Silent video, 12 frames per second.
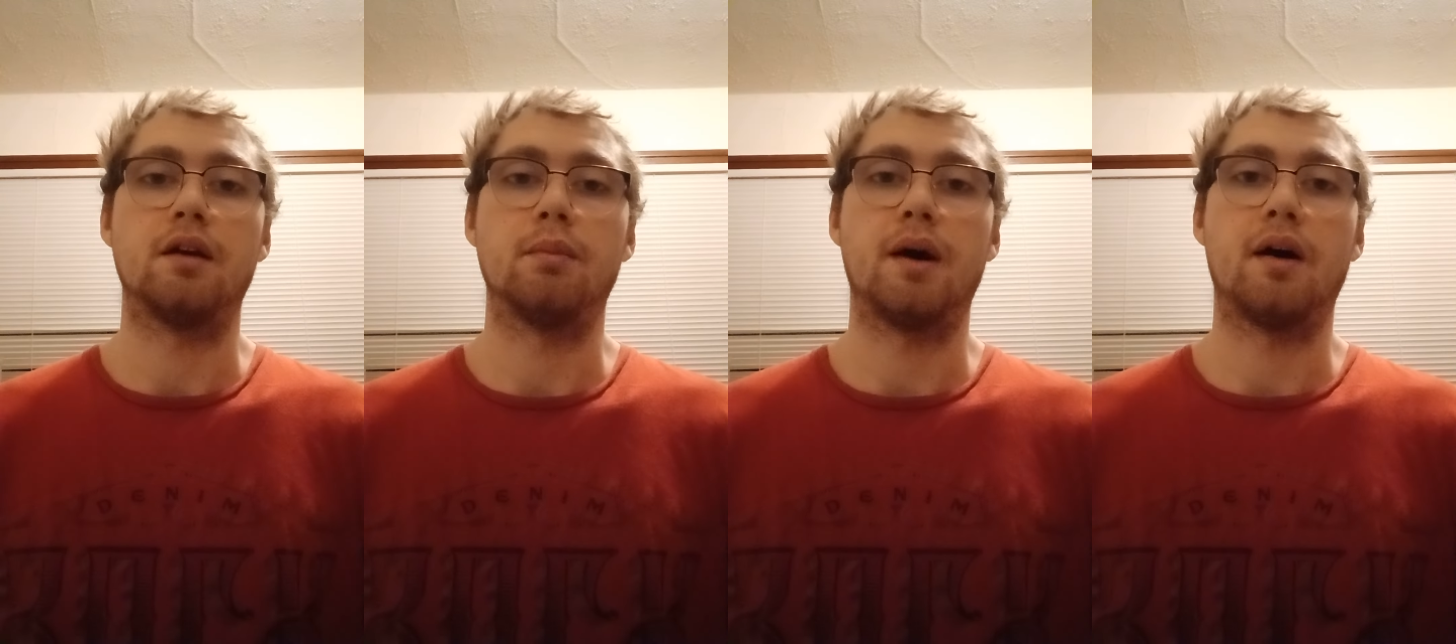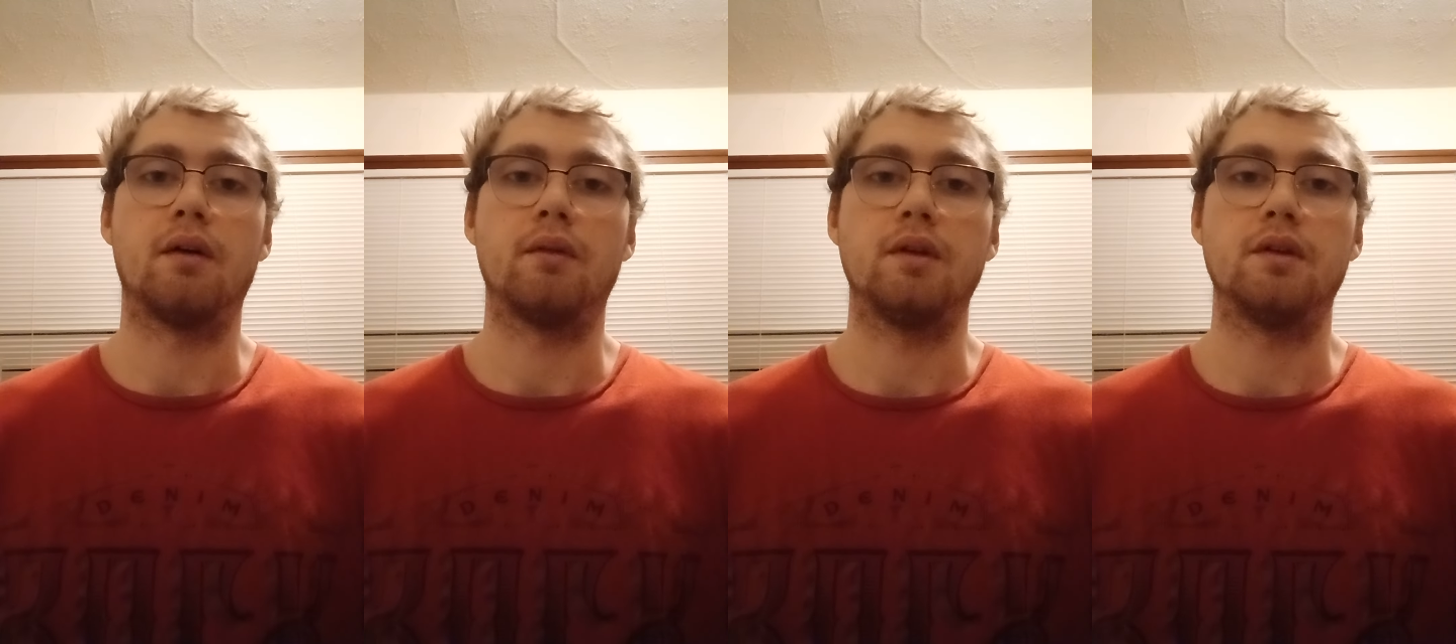
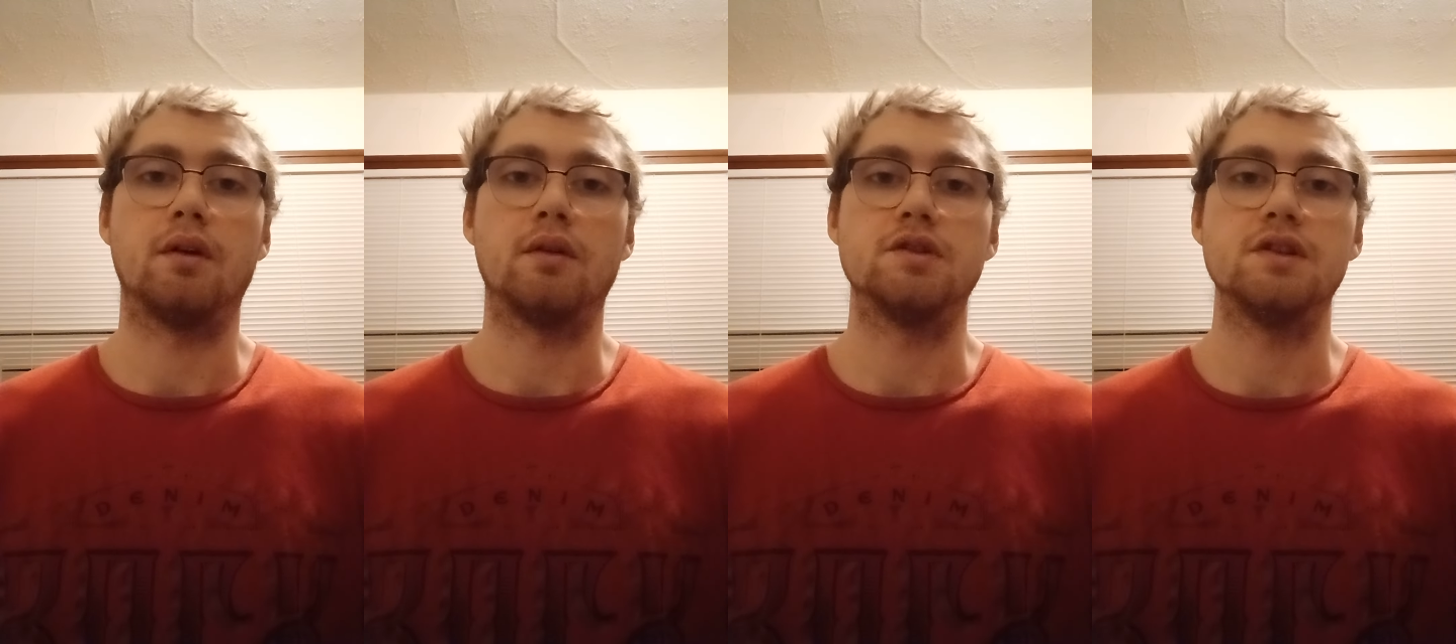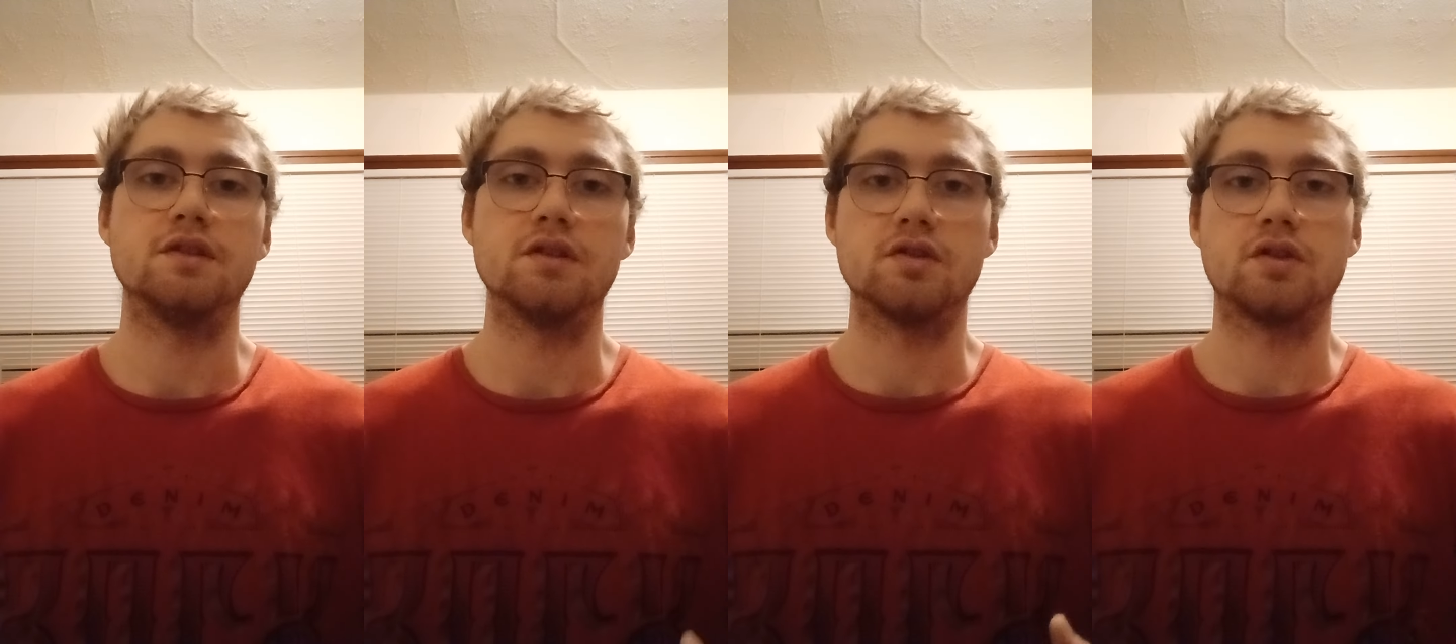about, you know,
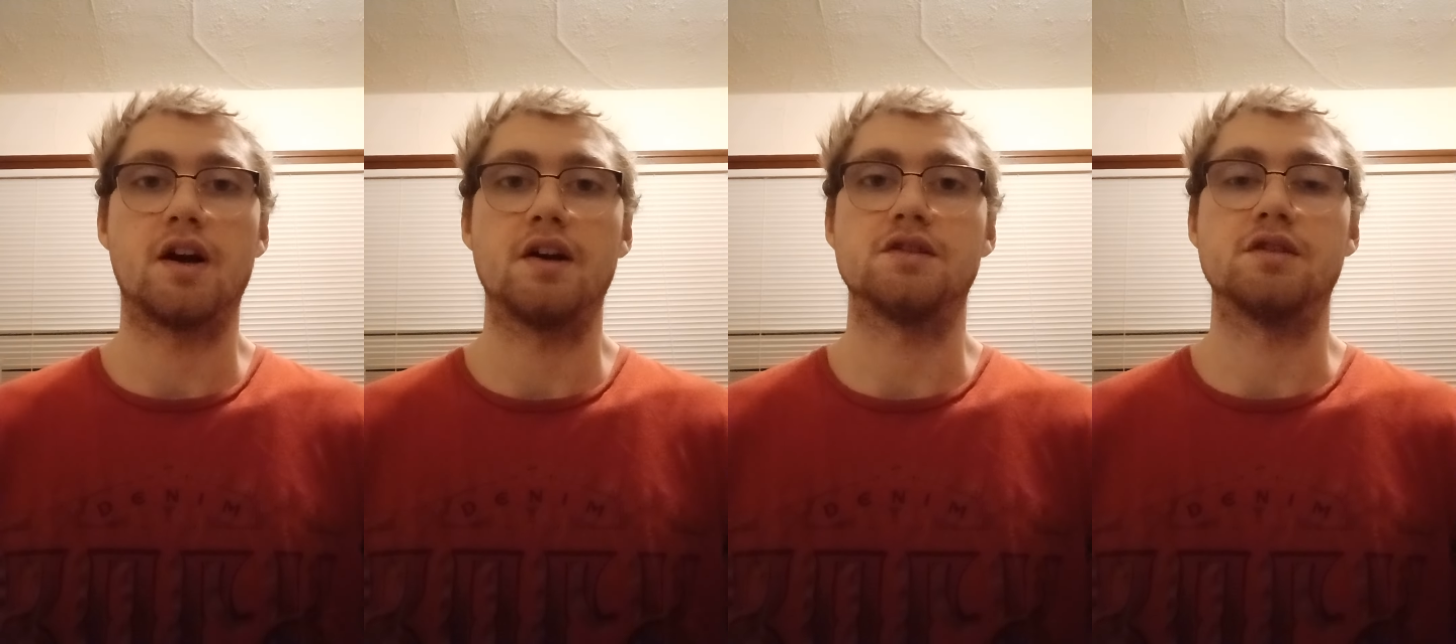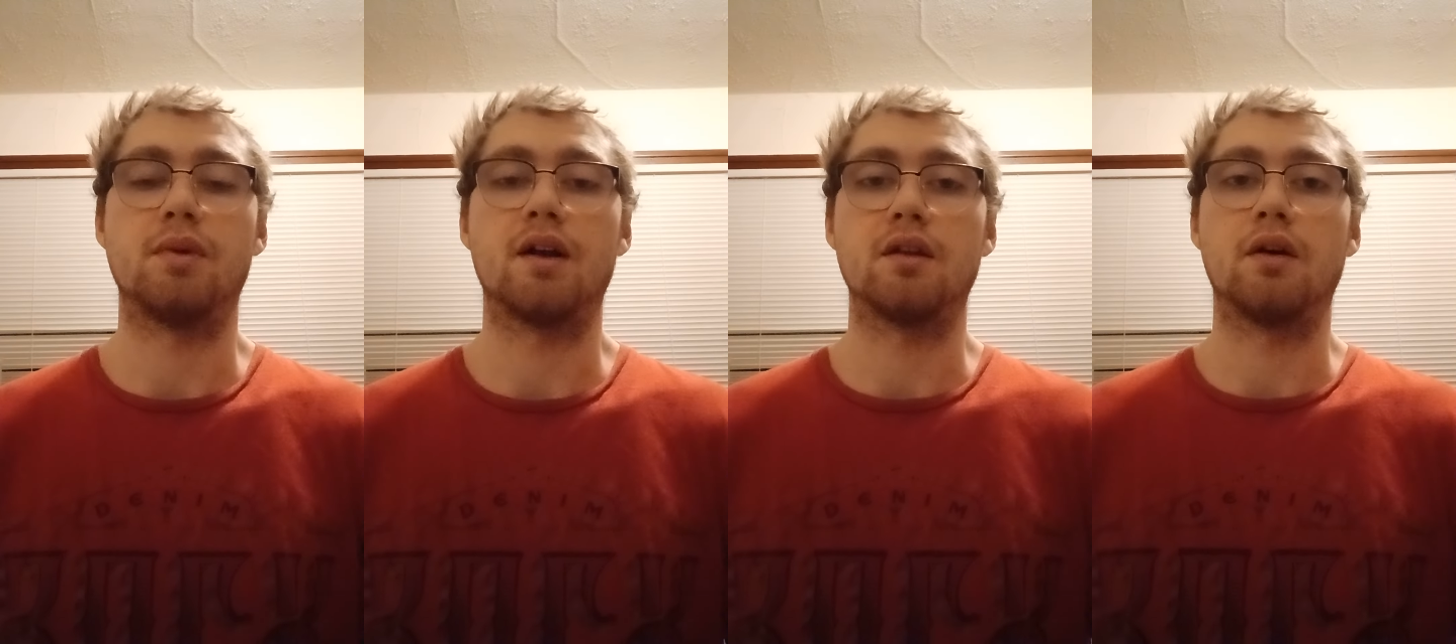Jesus Christ,
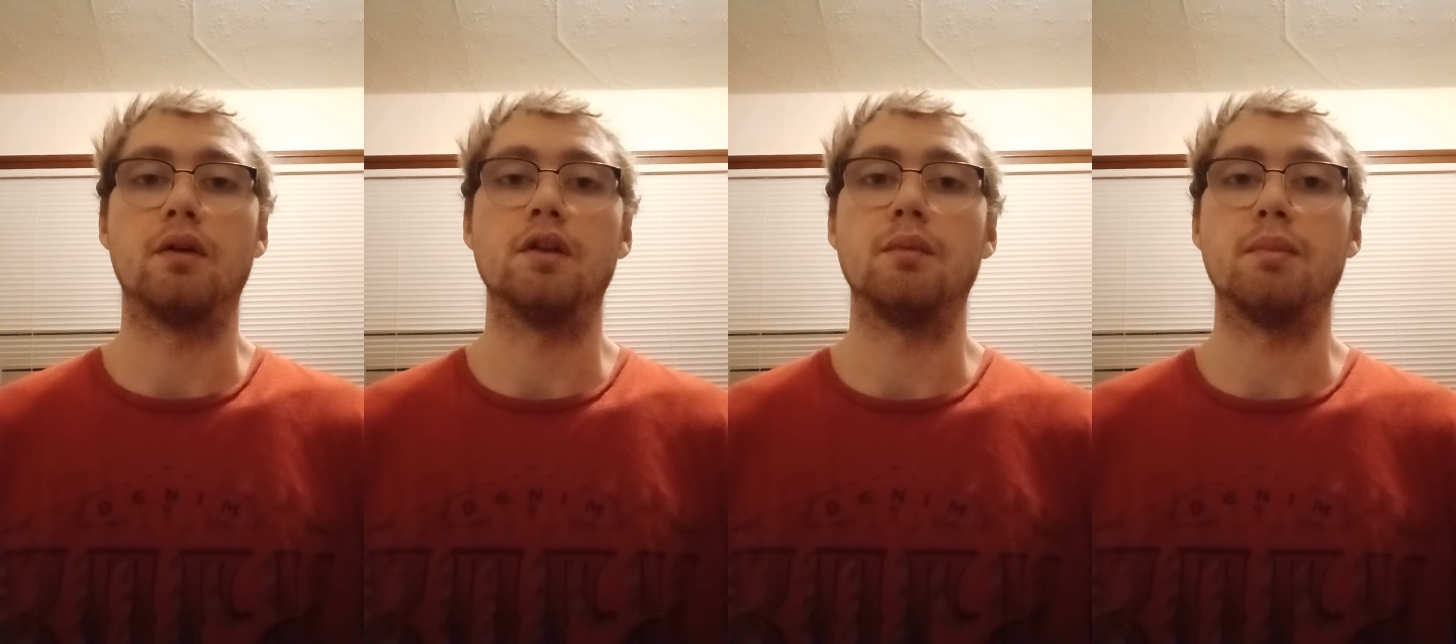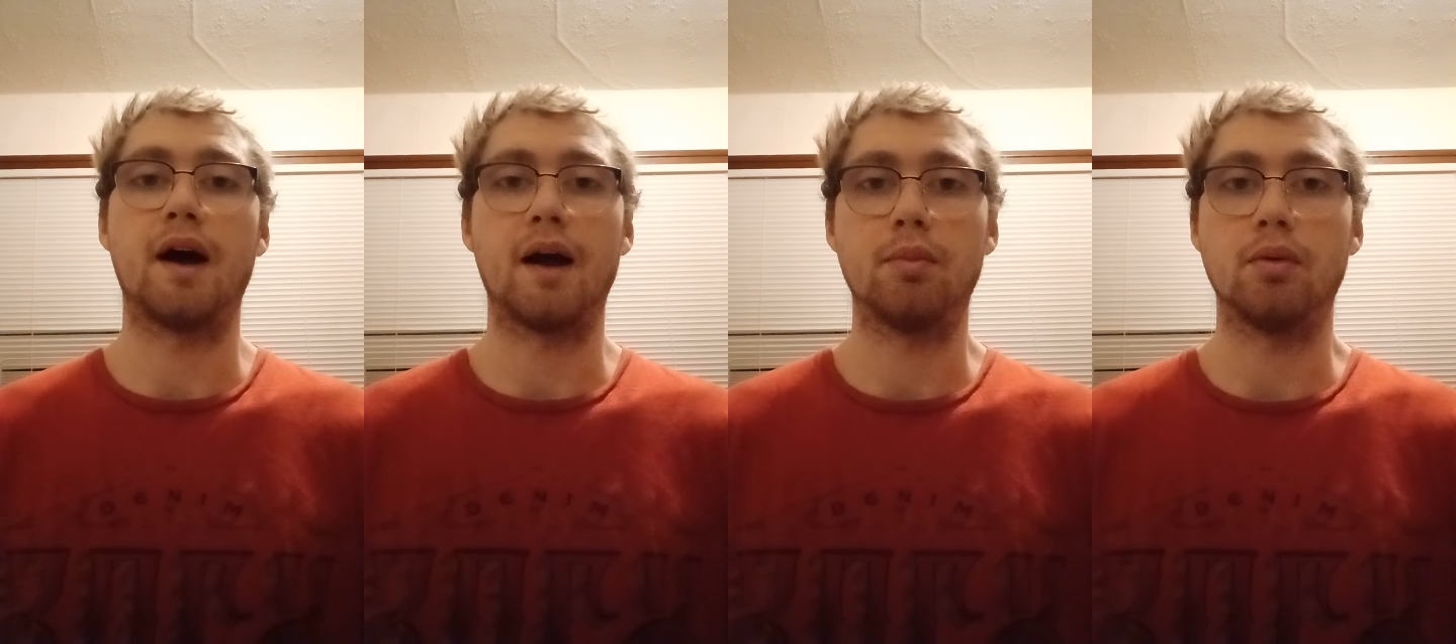about the Holy
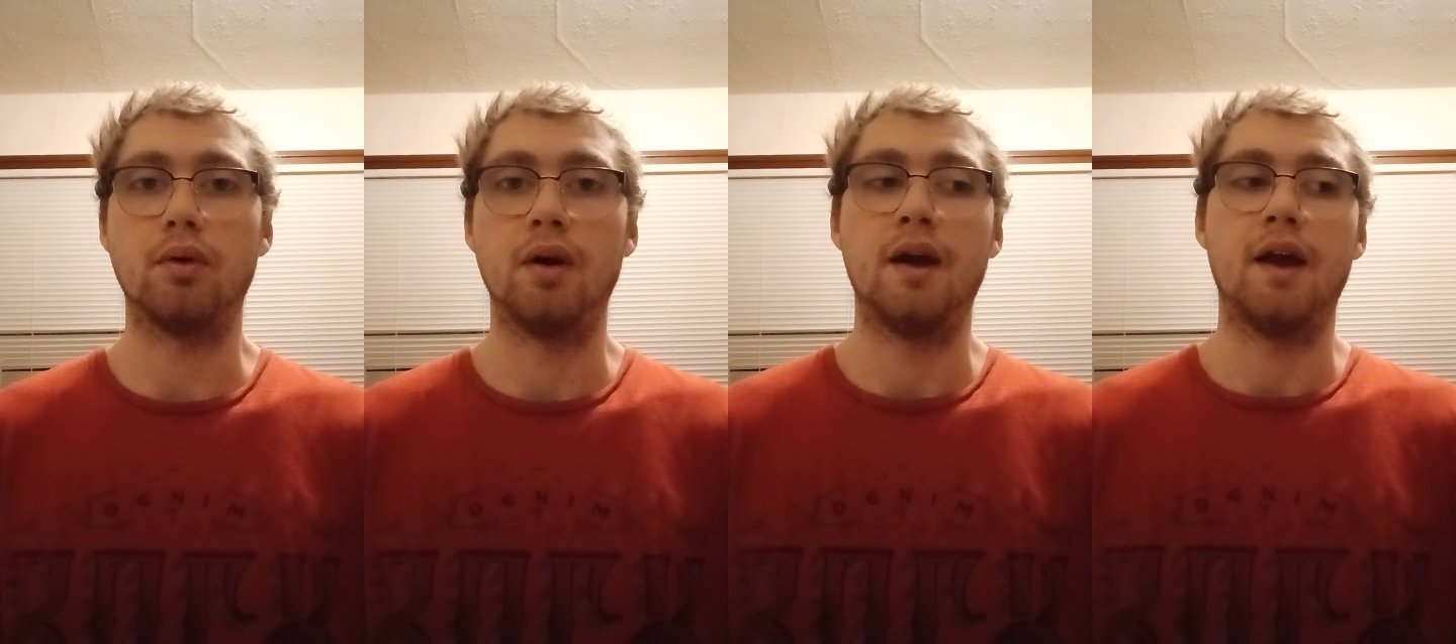Bible.